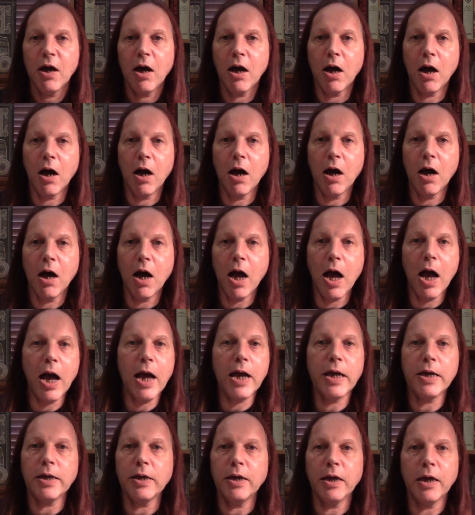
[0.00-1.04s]
A,
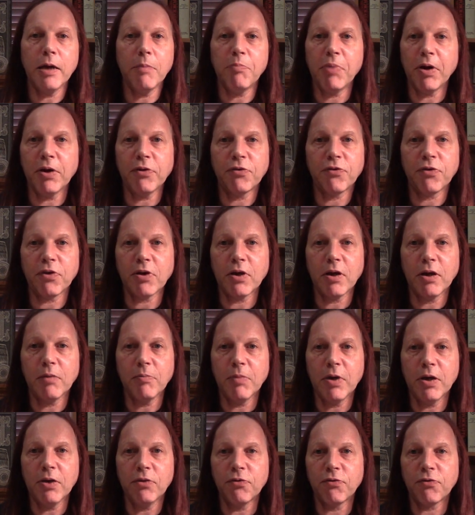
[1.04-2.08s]
it basically
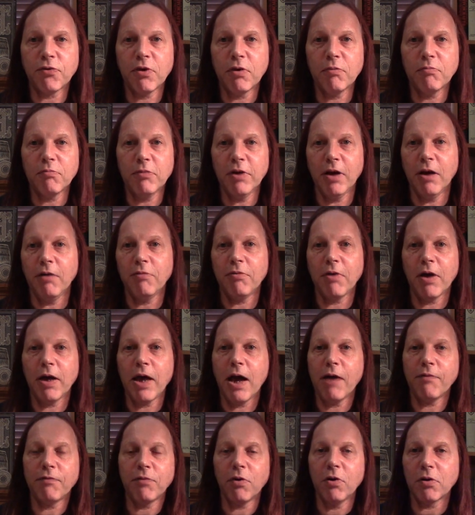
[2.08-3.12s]
means that, you know, they
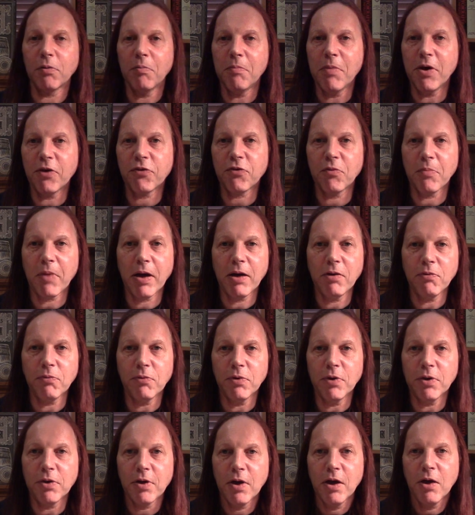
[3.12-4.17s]
haven't got to mess about
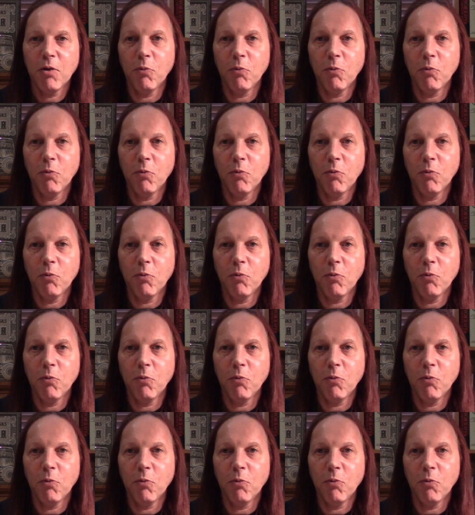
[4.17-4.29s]
with